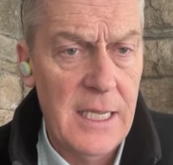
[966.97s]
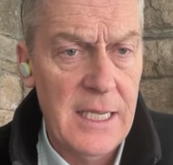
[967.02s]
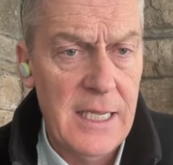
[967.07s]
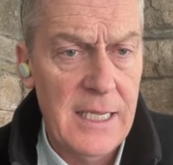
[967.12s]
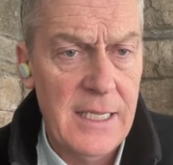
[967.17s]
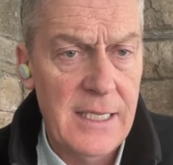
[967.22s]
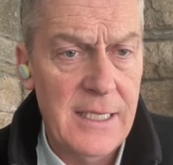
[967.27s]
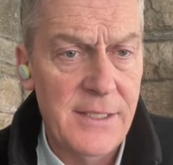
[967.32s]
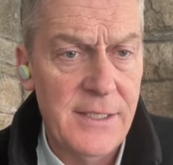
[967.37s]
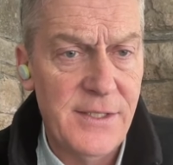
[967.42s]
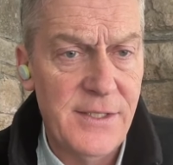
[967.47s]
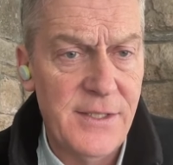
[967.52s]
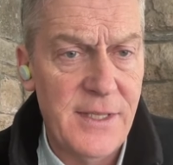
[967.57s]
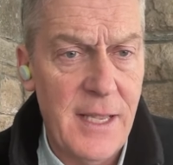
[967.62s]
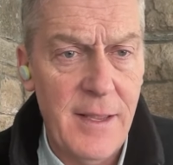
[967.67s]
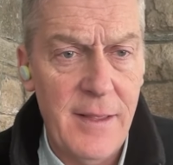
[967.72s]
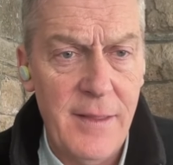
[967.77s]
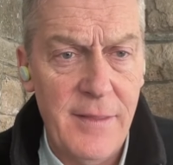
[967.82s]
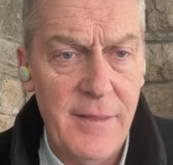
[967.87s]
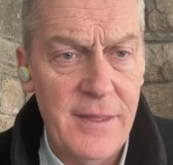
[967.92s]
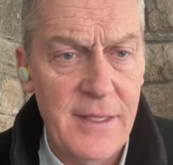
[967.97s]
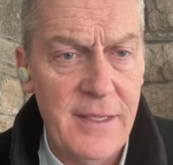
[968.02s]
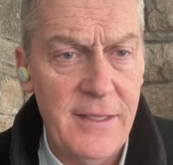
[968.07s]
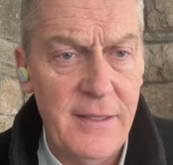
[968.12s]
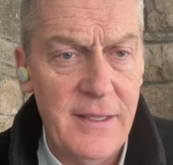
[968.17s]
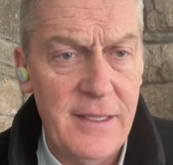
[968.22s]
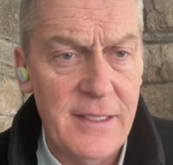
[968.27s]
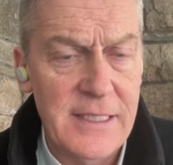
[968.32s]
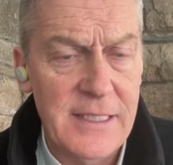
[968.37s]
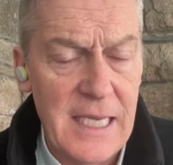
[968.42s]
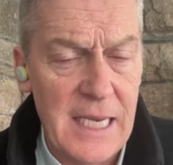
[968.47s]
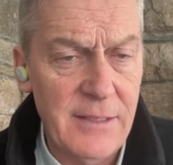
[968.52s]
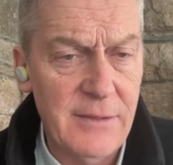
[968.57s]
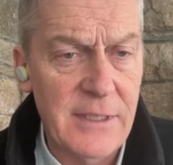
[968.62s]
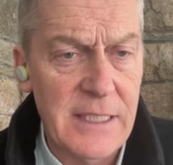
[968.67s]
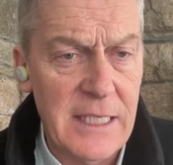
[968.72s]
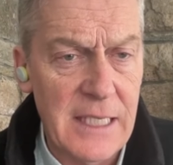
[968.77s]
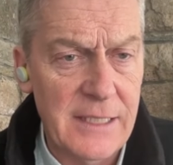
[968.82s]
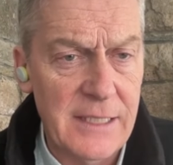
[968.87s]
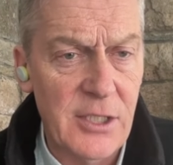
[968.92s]
is they the it
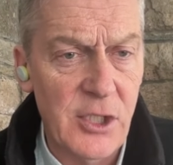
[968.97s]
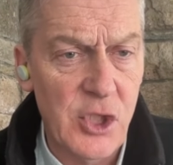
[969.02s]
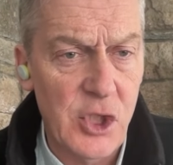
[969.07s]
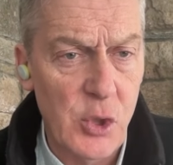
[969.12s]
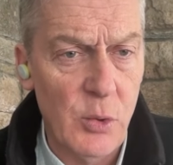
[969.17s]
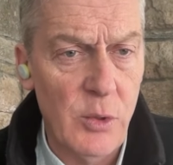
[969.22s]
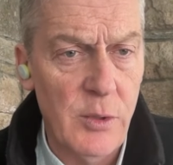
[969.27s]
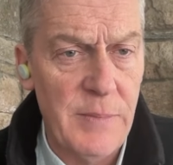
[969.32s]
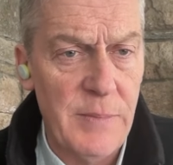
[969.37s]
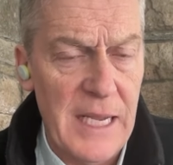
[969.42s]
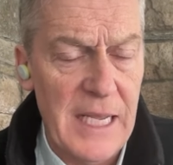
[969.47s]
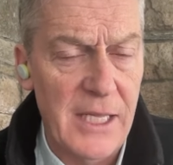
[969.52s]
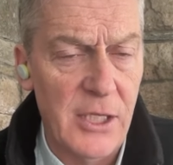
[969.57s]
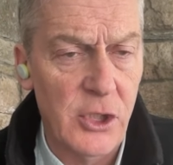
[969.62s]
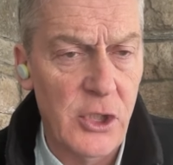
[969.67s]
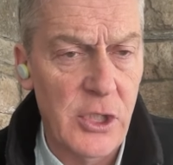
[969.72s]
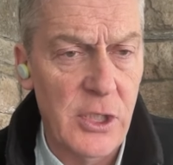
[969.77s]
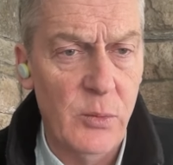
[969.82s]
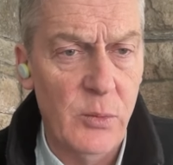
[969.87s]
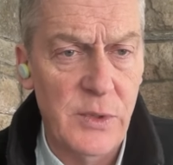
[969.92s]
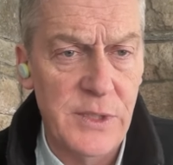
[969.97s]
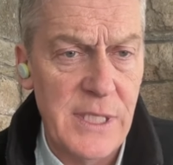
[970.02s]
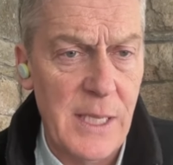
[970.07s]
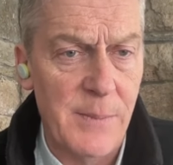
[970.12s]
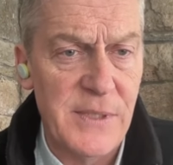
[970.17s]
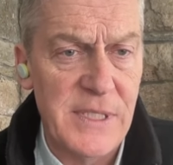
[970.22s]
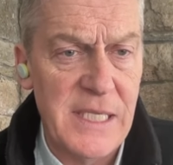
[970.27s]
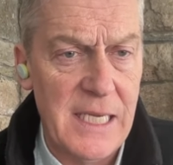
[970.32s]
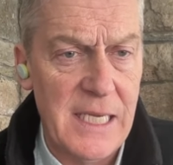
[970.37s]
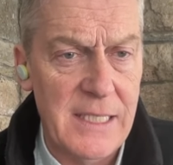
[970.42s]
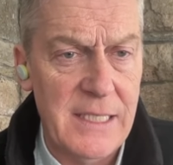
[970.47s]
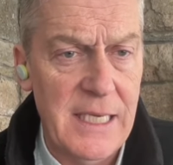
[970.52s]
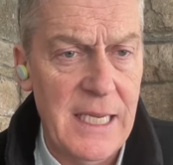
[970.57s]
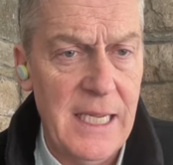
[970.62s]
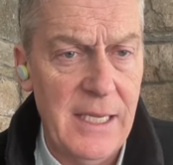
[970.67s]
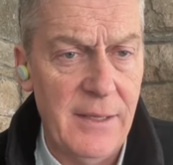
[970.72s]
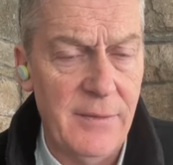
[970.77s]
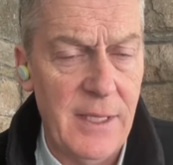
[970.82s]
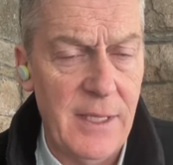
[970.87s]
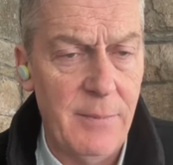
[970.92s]
sounded like the steward balance sheet was upside
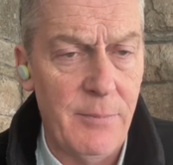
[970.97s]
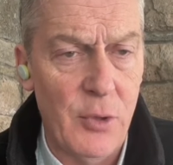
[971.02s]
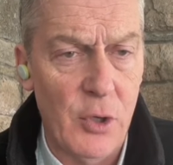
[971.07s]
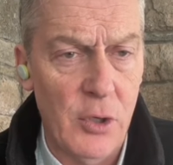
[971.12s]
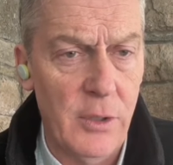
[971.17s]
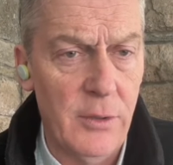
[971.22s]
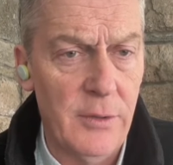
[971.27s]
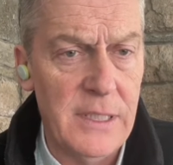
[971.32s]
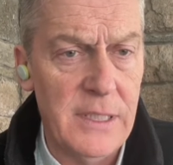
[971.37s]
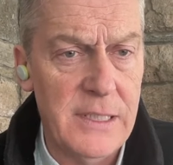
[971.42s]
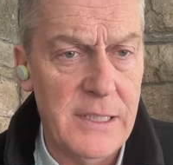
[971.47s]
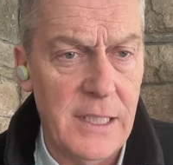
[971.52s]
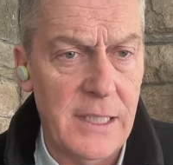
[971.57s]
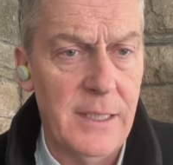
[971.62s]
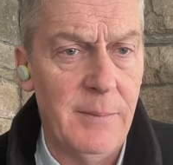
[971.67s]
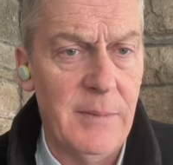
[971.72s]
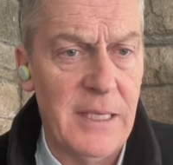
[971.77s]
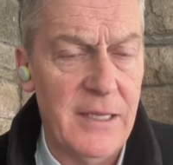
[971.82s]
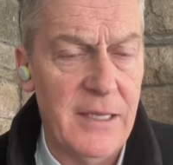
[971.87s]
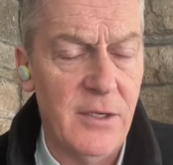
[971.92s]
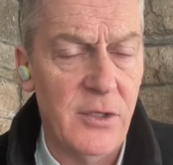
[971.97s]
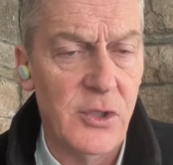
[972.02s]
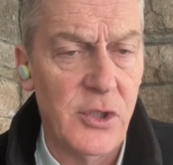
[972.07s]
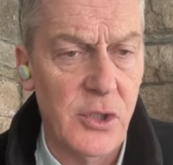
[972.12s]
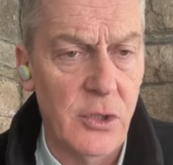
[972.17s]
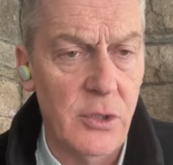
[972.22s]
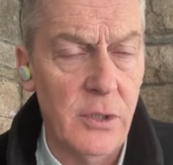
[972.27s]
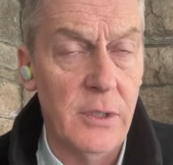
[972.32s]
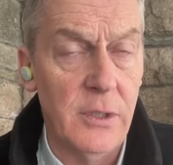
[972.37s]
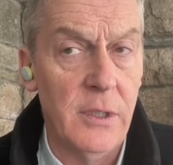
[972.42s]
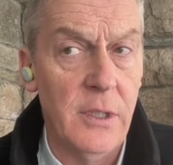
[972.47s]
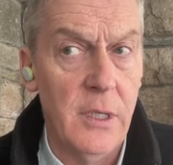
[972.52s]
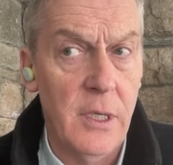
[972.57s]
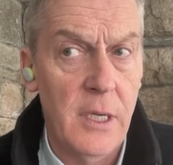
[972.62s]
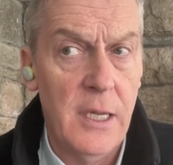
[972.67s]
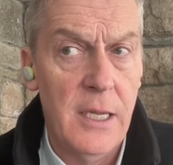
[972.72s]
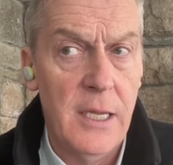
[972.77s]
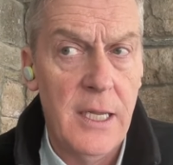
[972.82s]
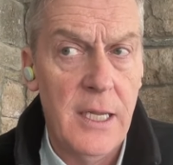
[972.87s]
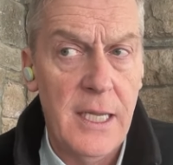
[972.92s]
down they borrowed a ton of money there's certain
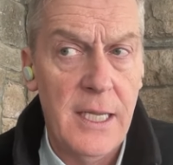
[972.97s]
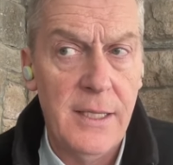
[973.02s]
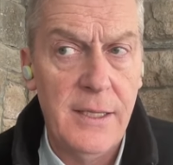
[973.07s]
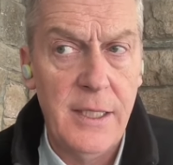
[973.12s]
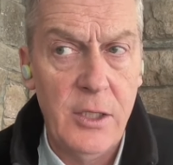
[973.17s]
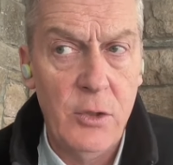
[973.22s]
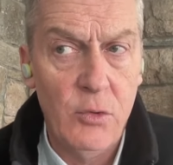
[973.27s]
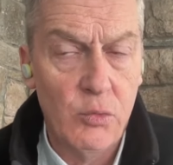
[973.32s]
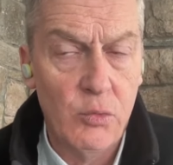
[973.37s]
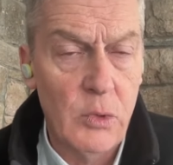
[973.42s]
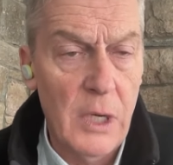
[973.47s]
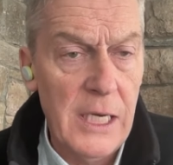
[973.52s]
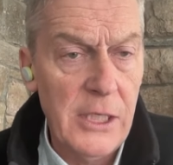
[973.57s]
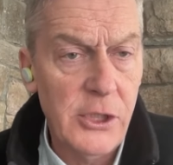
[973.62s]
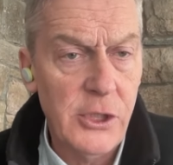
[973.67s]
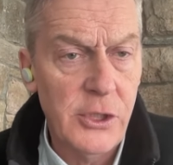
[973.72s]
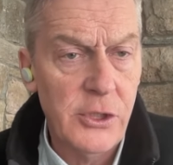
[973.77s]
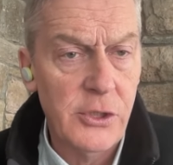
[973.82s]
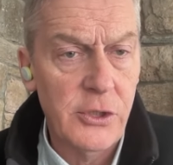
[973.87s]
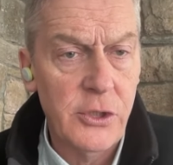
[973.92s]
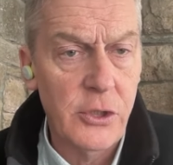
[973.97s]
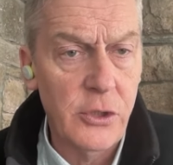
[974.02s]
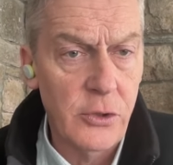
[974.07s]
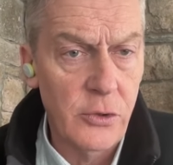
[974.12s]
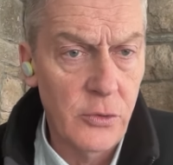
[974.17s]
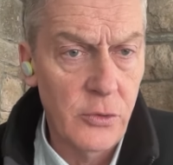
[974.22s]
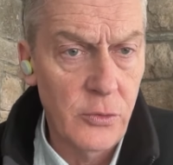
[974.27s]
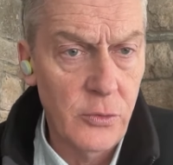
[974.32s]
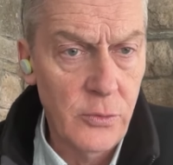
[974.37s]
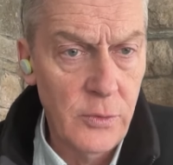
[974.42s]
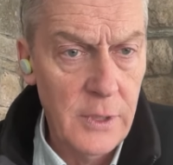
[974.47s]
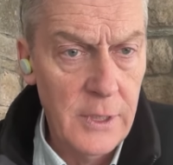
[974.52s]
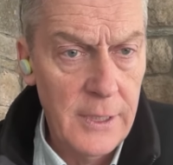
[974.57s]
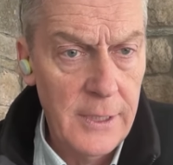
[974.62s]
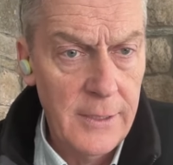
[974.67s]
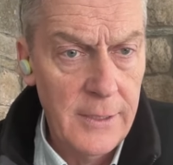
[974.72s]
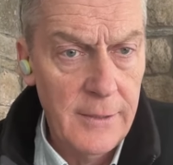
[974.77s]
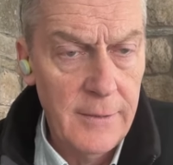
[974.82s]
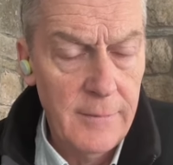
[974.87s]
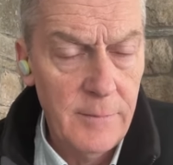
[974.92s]
in the rush to
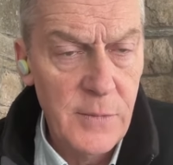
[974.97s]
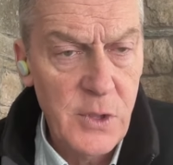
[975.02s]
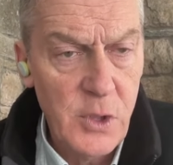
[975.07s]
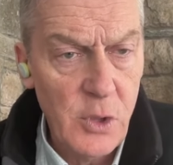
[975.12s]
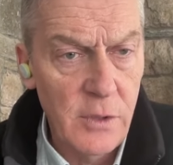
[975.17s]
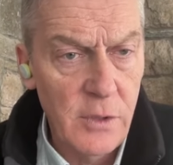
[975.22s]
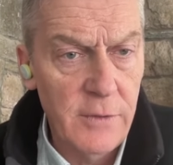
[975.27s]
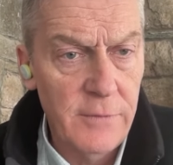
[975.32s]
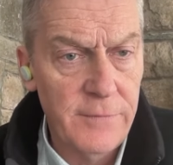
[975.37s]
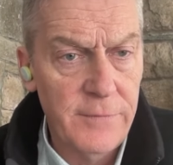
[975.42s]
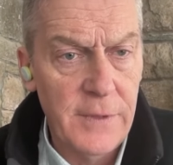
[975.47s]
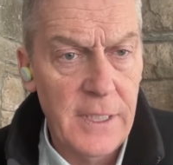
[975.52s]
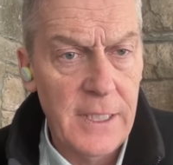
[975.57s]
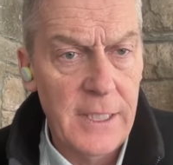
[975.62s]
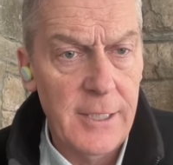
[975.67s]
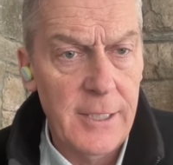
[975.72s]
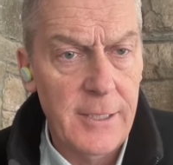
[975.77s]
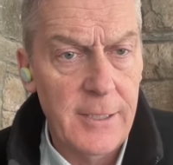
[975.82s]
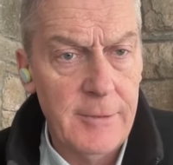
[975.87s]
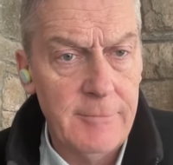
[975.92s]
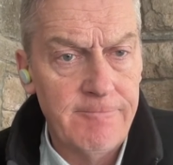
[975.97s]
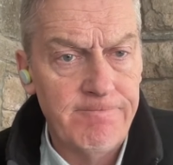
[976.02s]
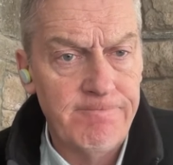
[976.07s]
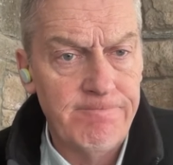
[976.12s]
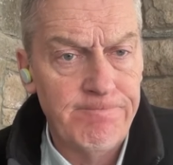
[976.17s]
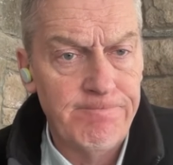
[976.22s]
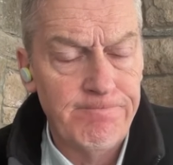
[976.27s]
sort of um,